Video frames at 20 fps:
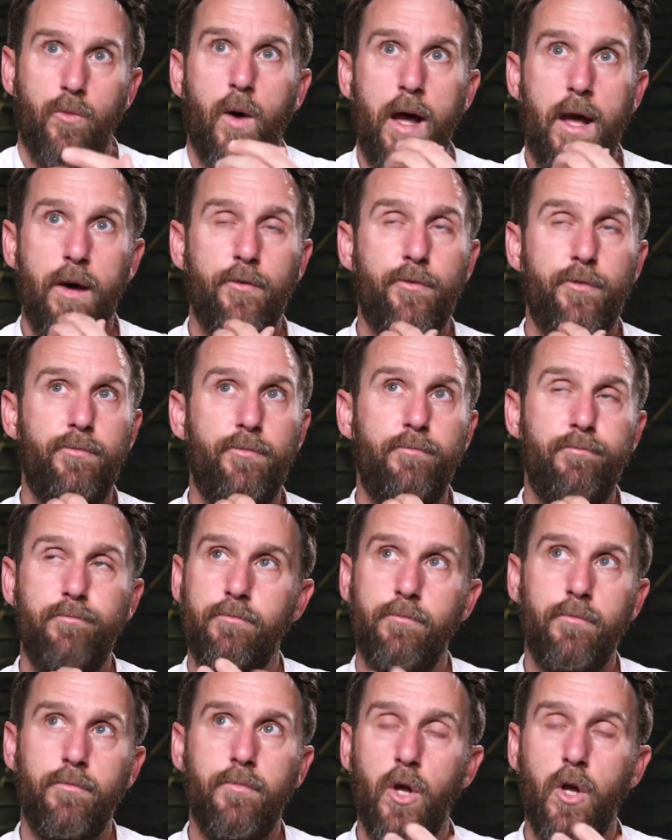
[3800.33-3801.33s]
way of
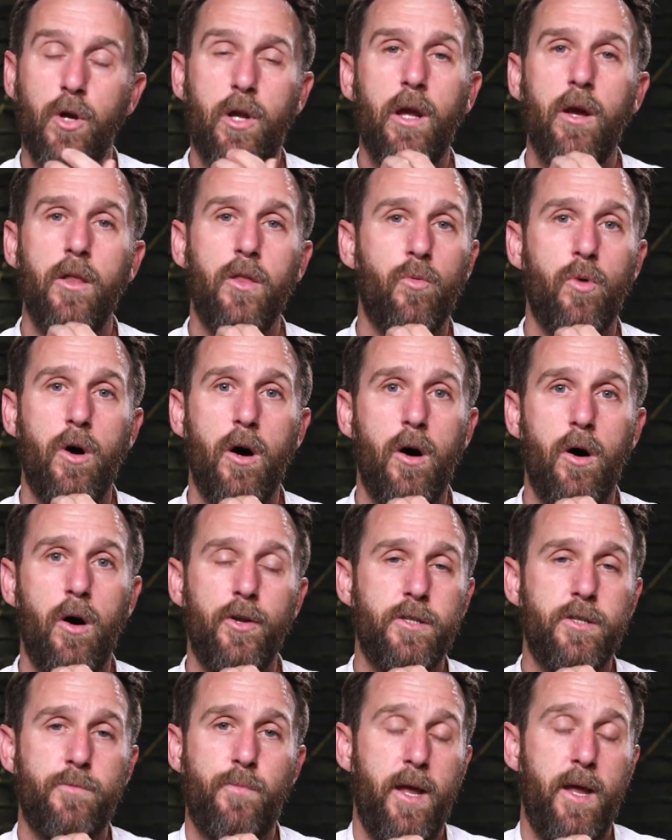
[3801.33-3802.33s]
looking at the
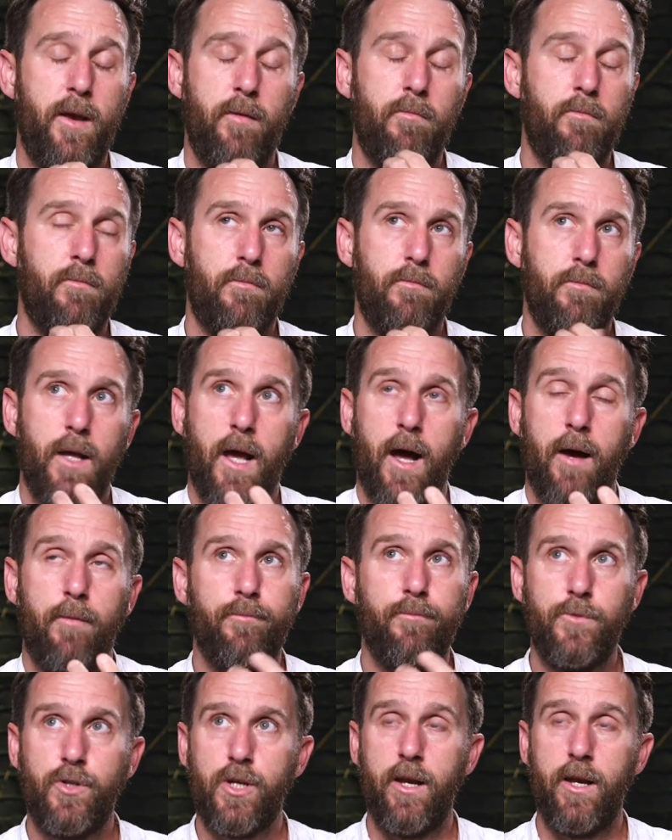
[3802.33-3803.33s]
world has been, yeah,
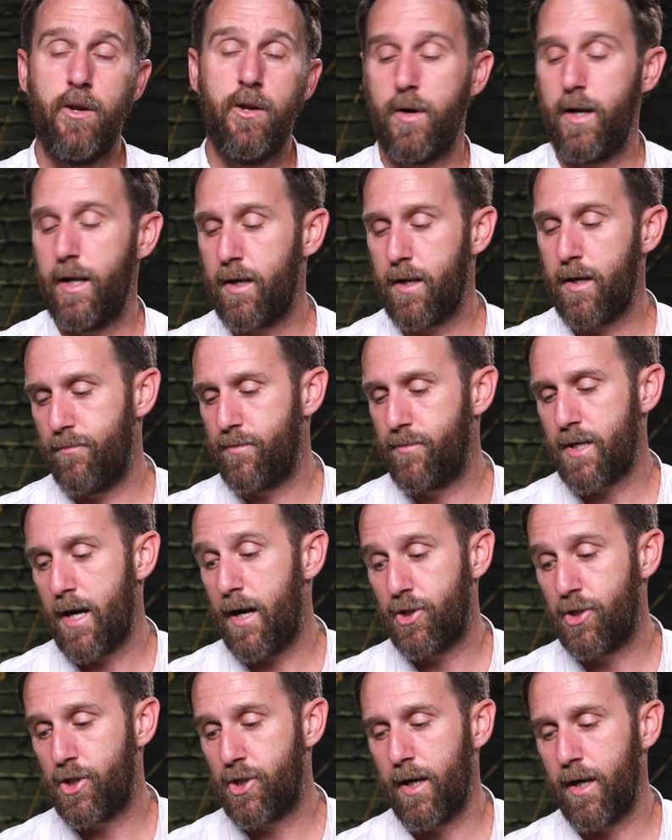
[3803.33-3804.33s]
genuinely kind of
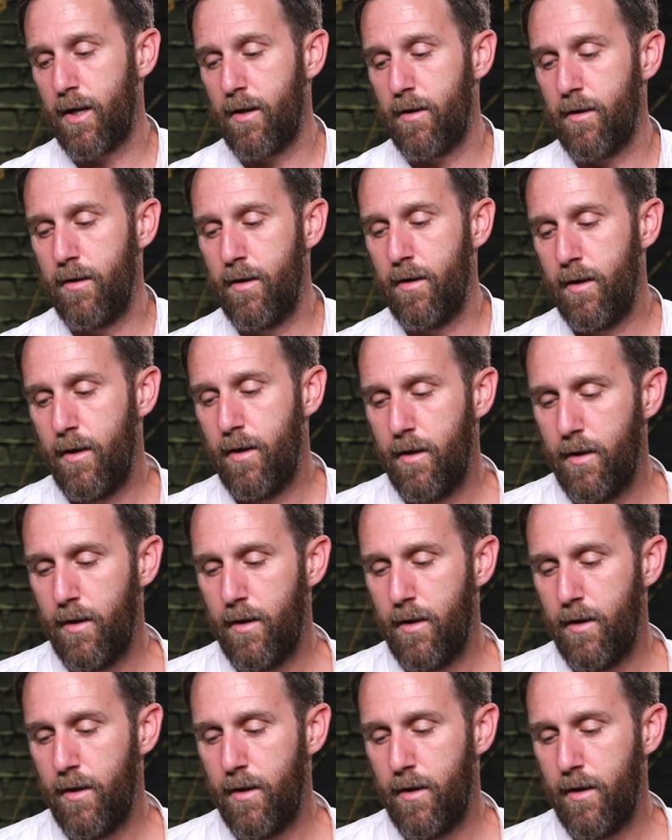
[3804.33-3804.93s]
touching and